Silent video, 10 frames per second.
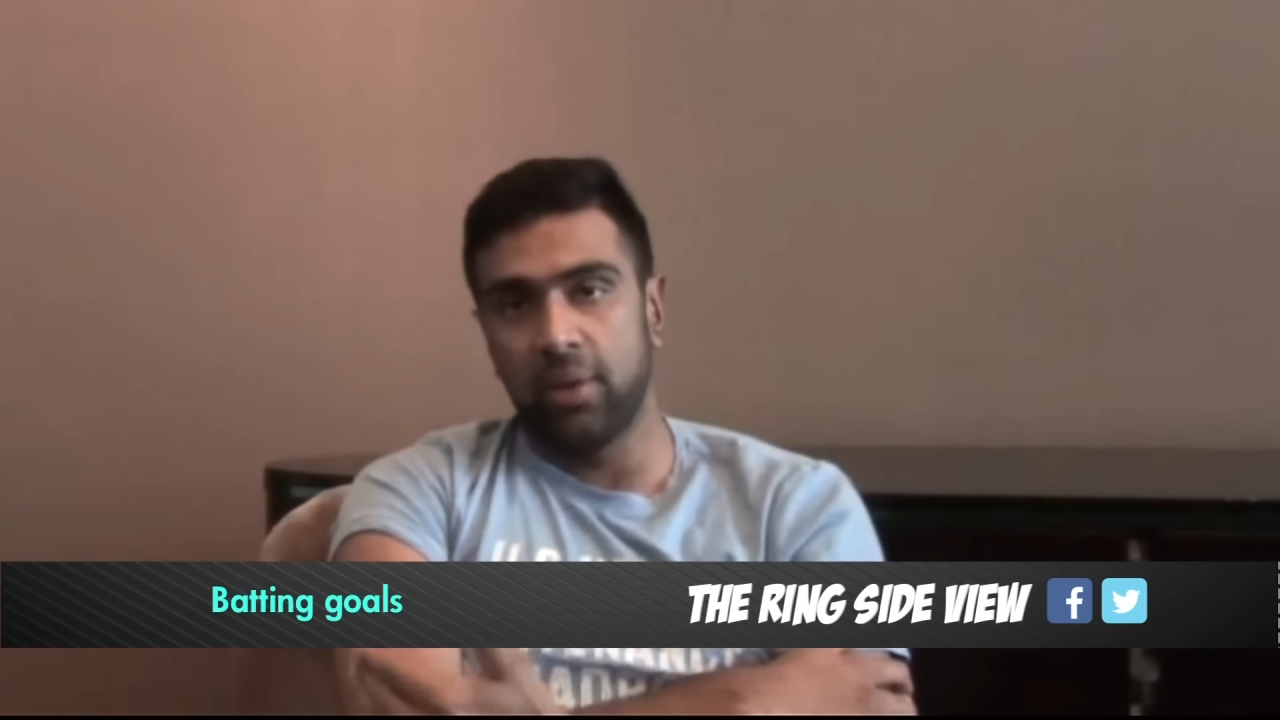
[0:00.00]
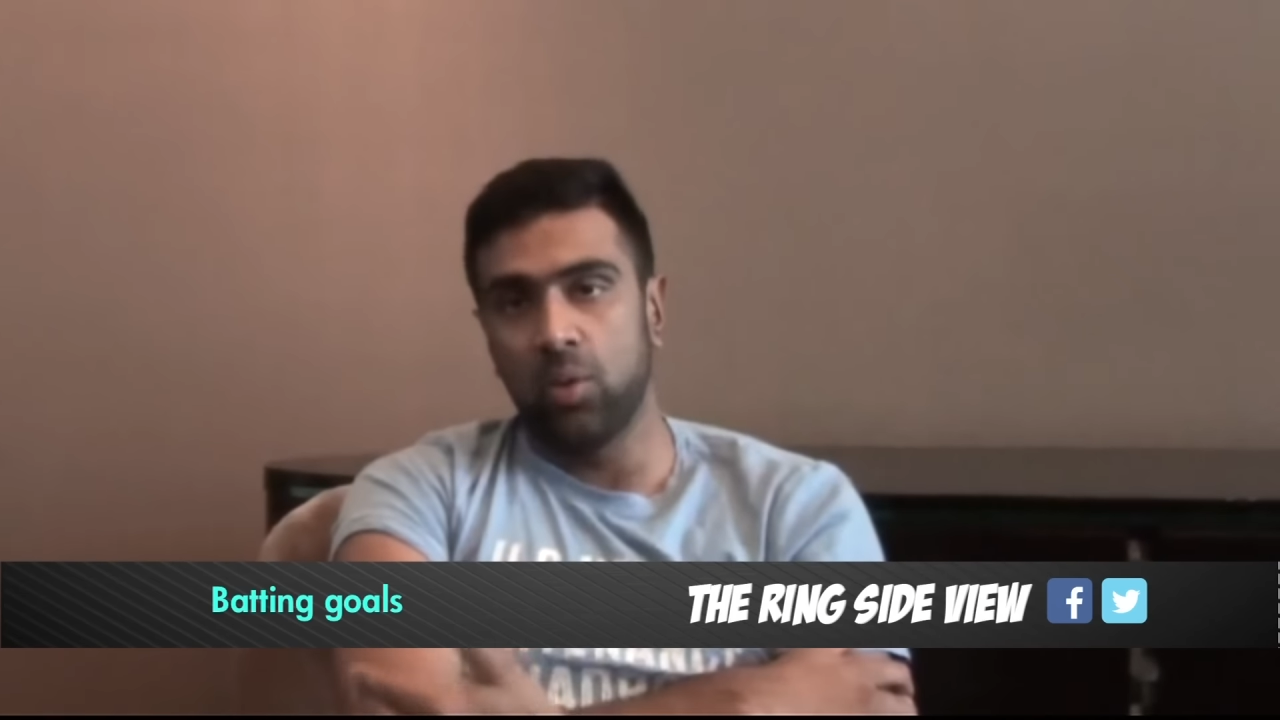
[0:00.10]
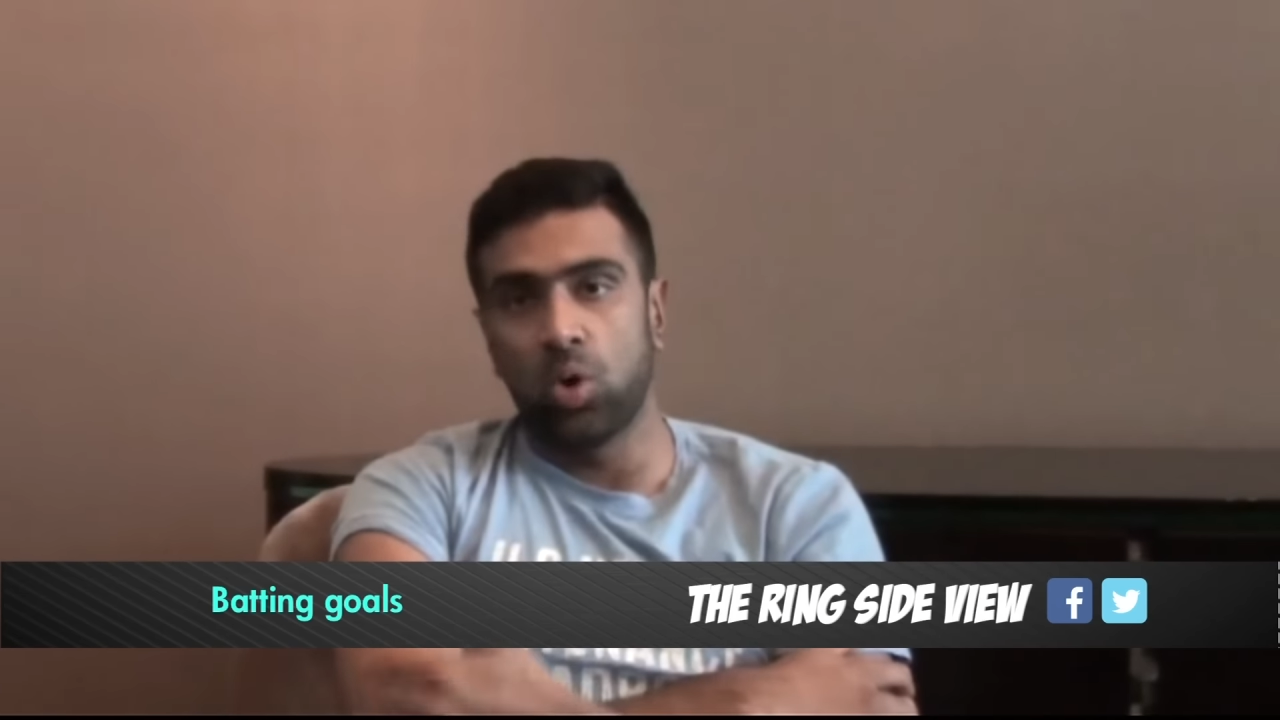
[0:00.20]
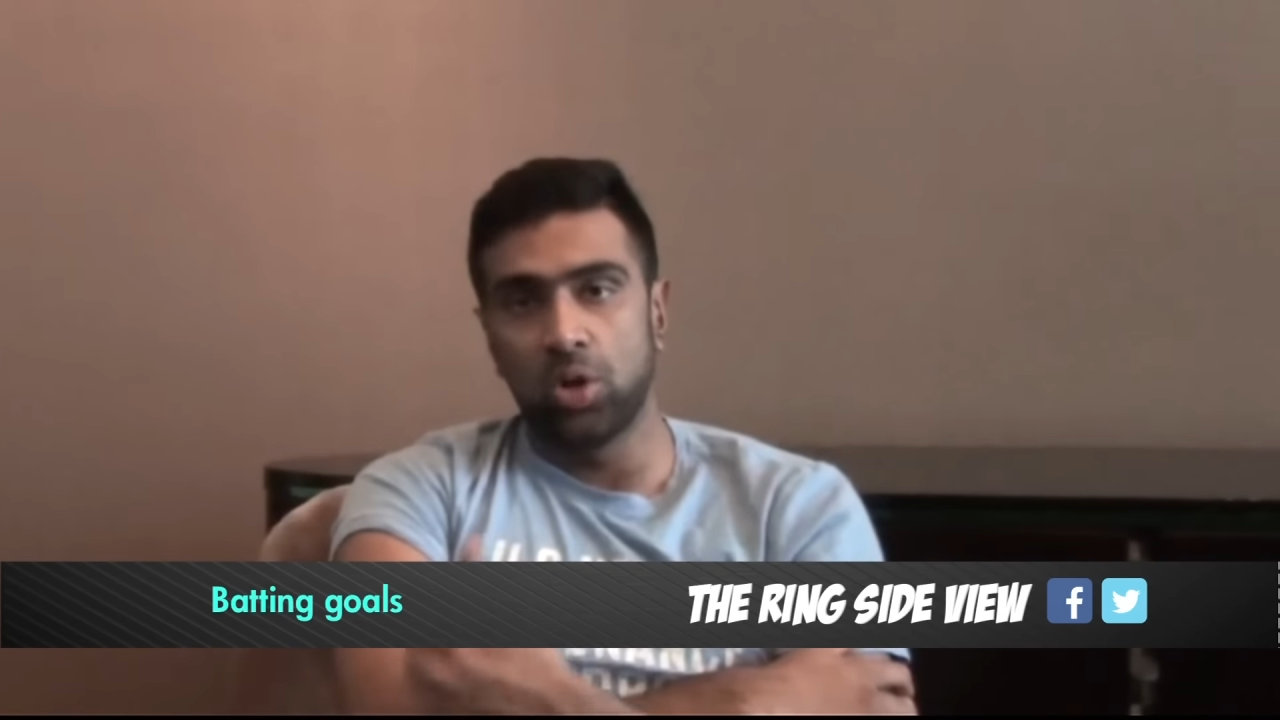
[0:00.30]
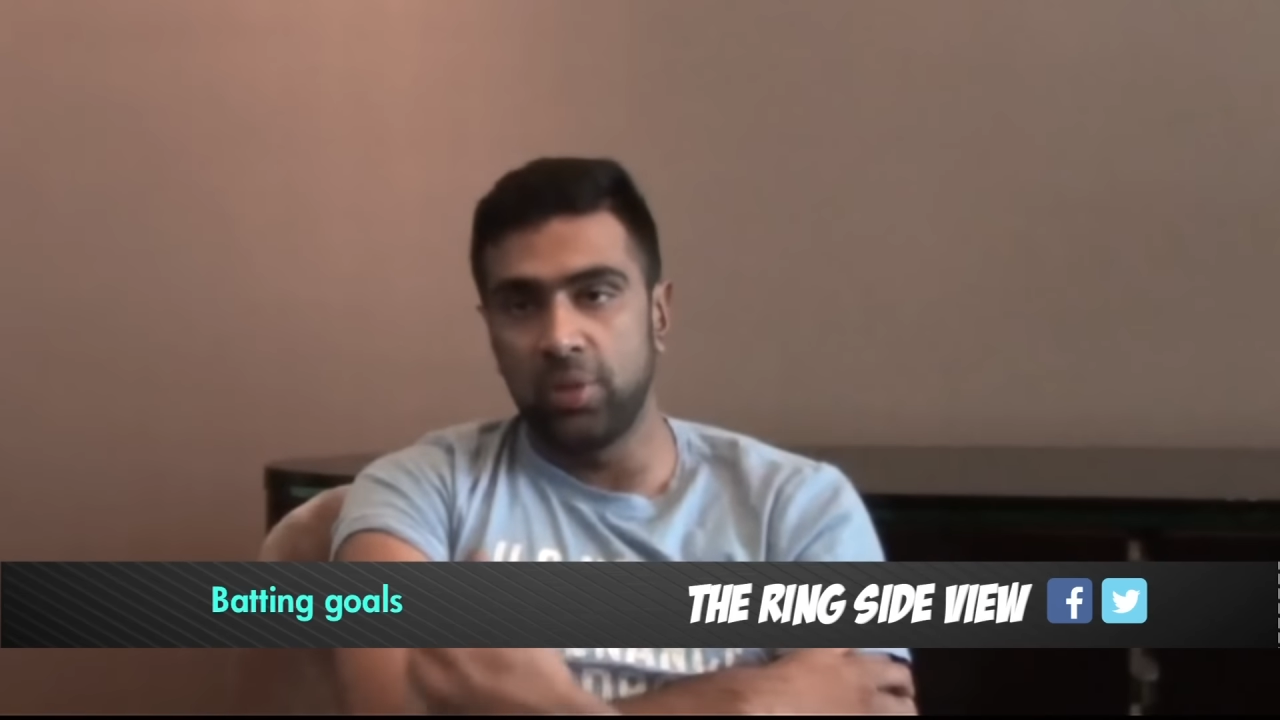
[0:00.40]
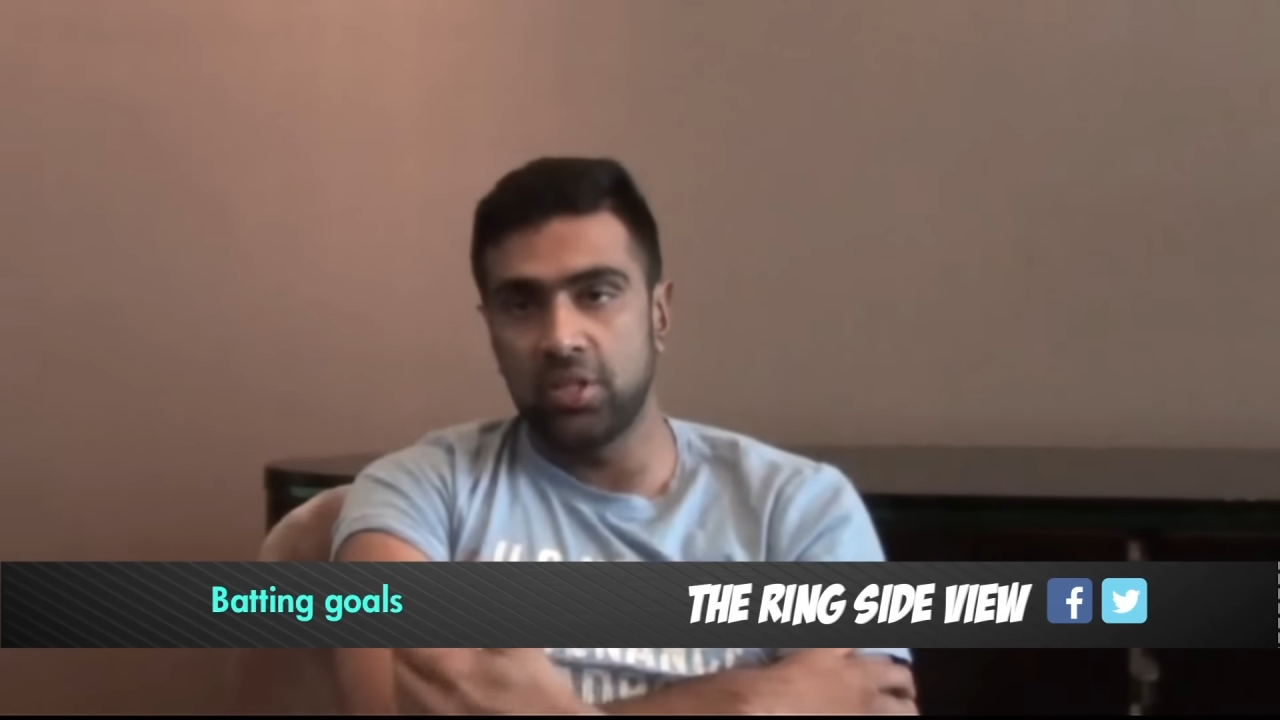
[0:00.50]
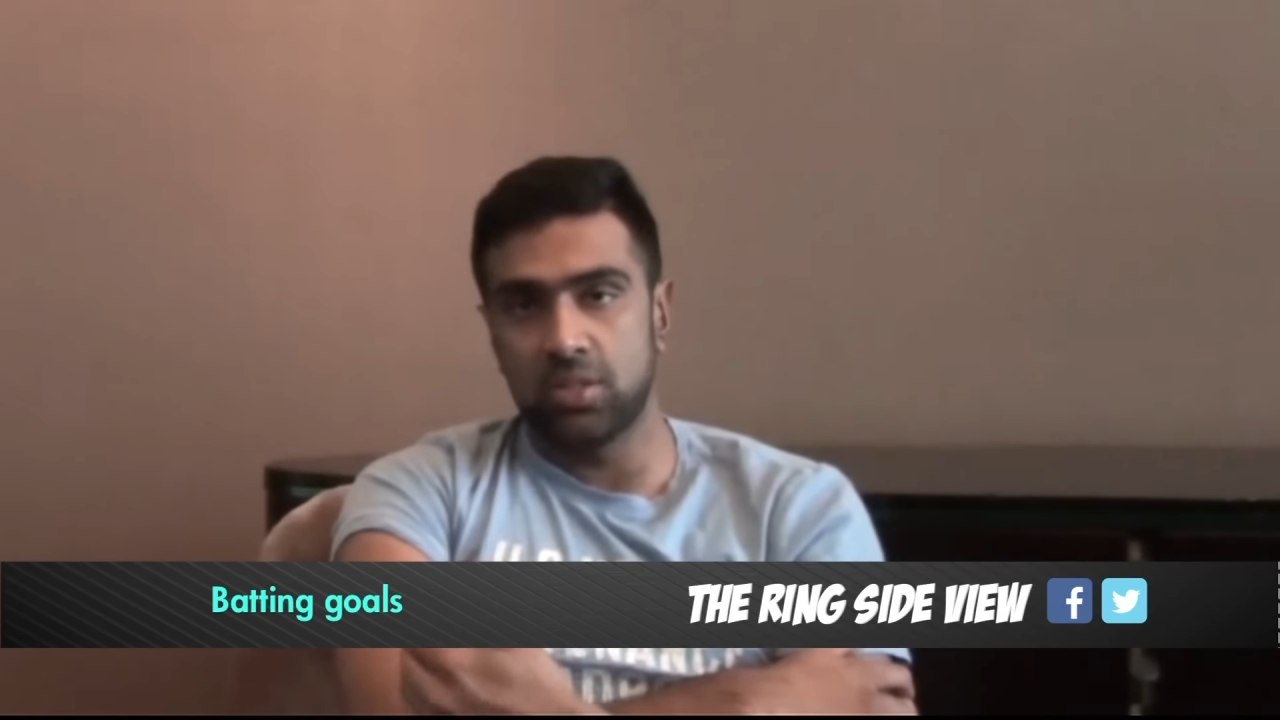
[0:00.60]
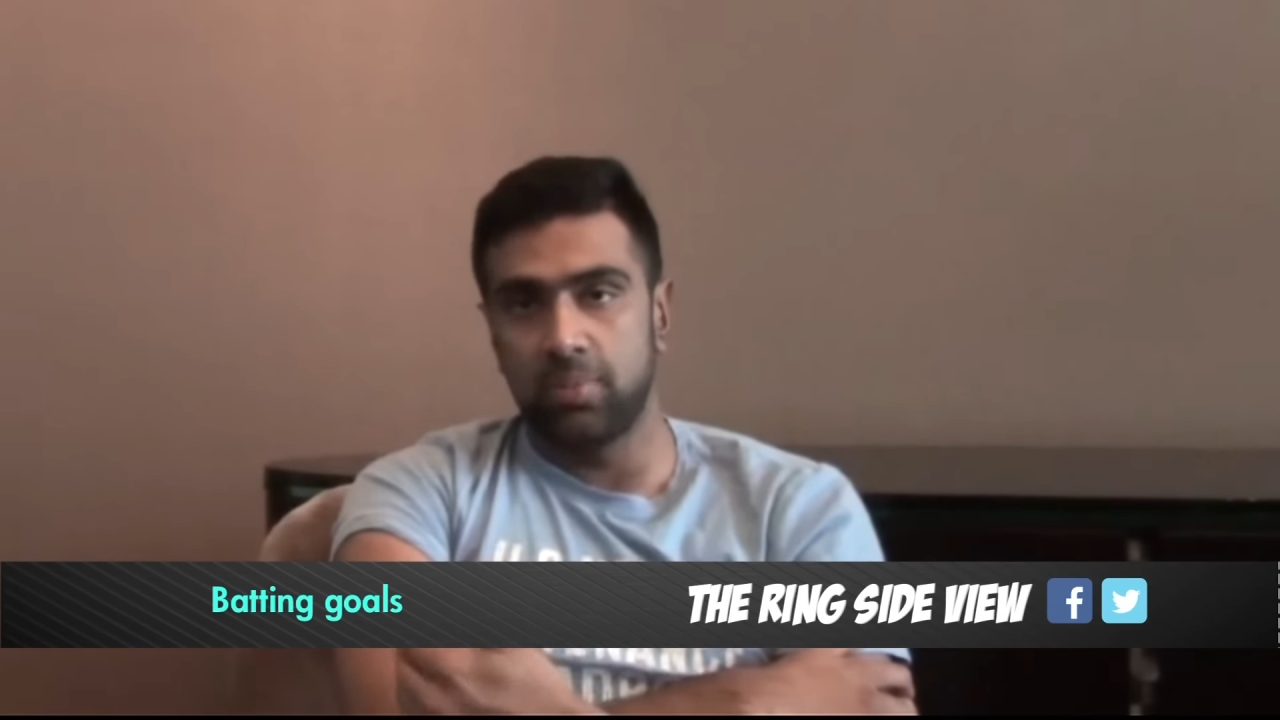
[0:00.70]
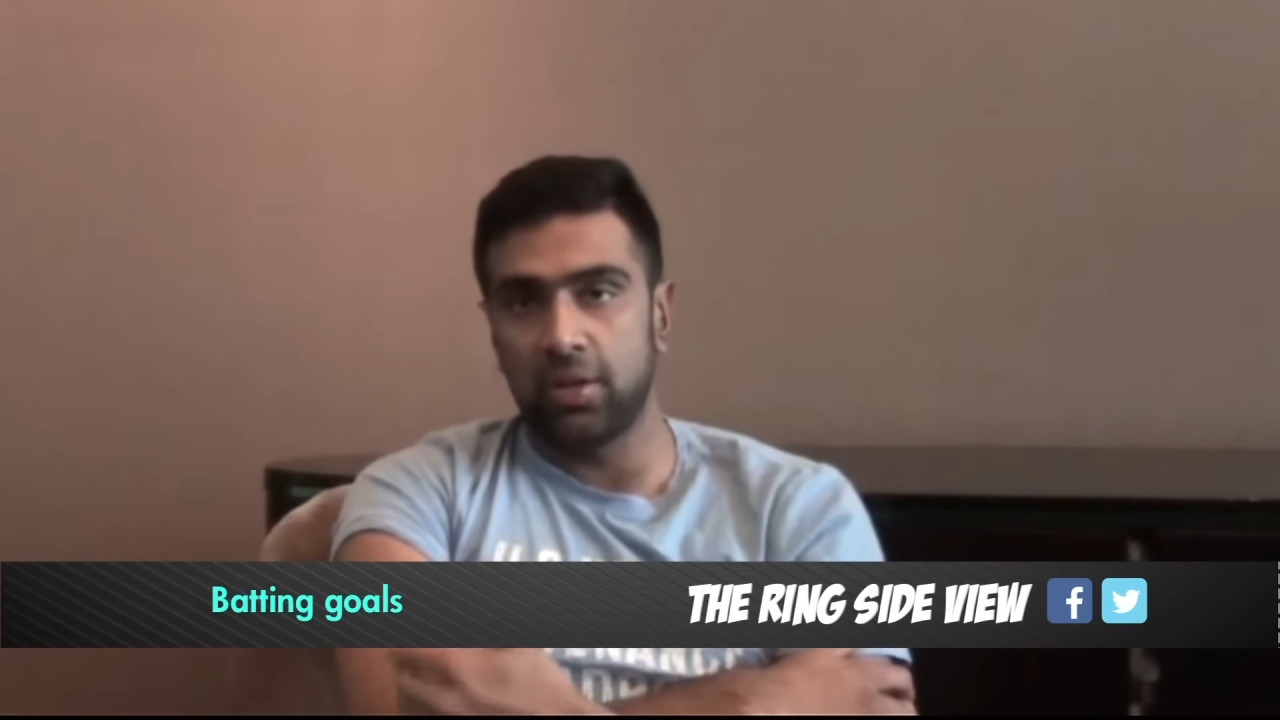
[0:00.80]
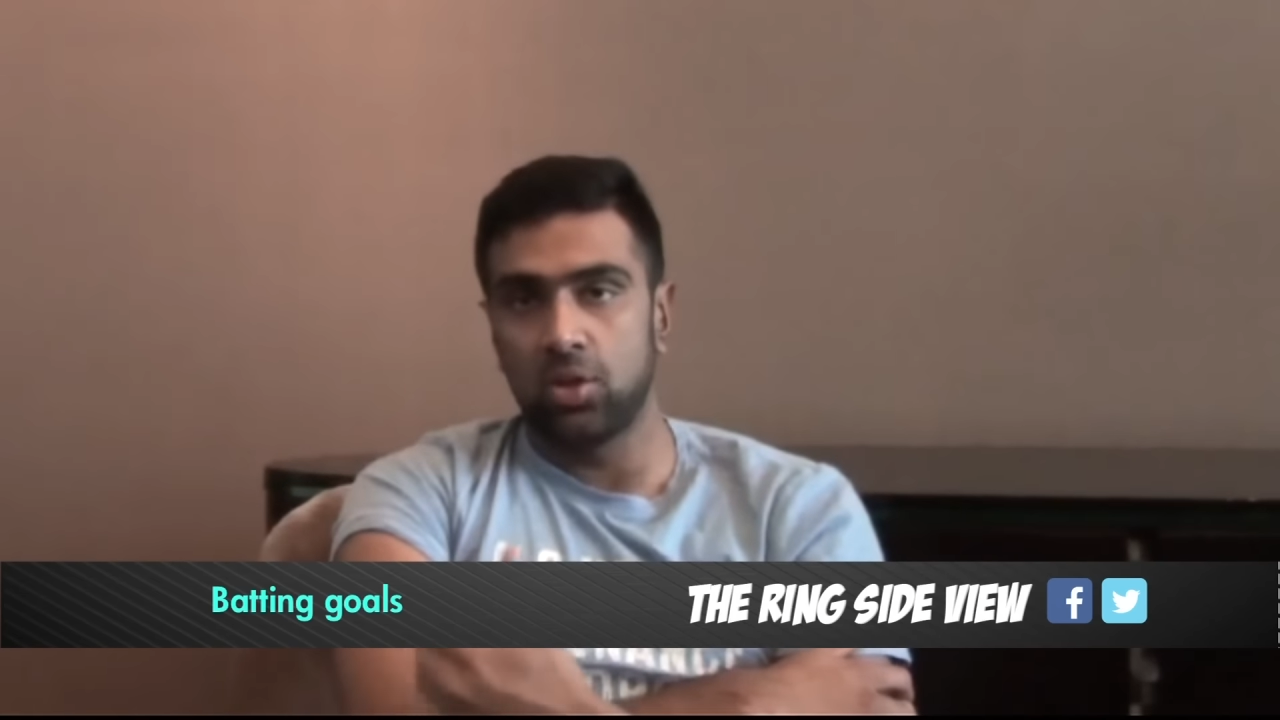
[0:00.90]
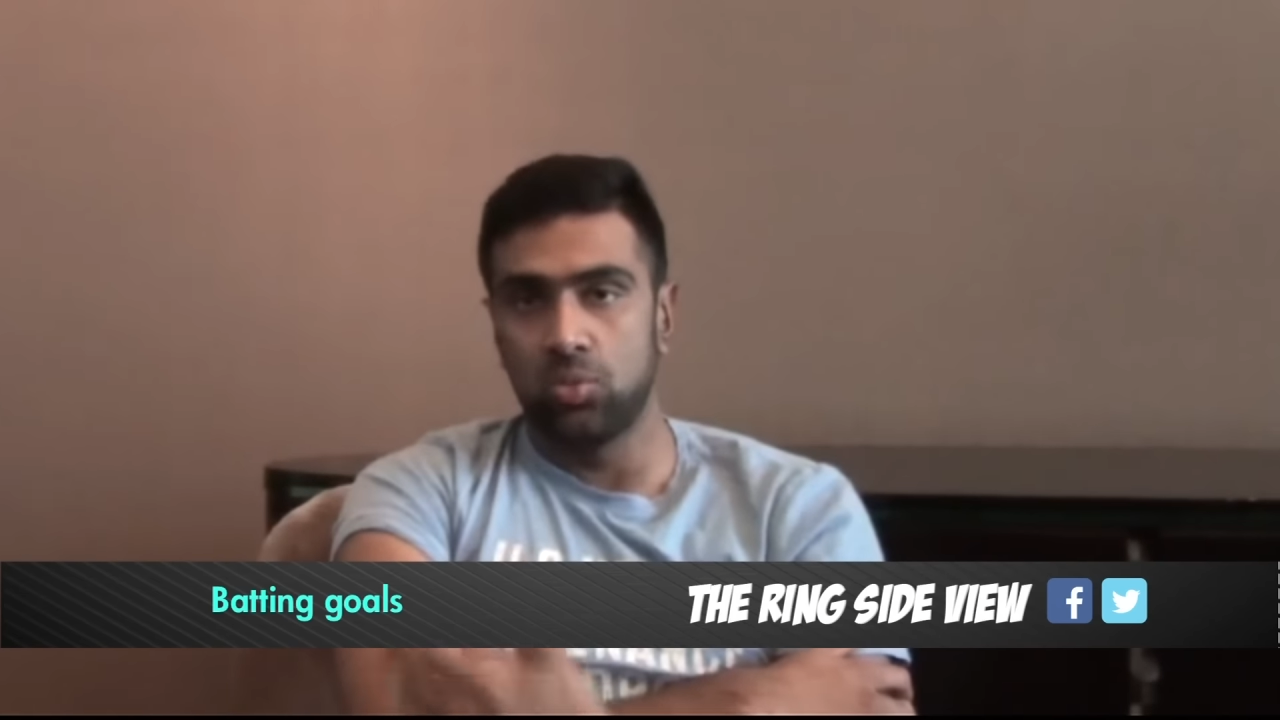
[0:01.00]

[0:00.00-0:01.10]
I want to be just better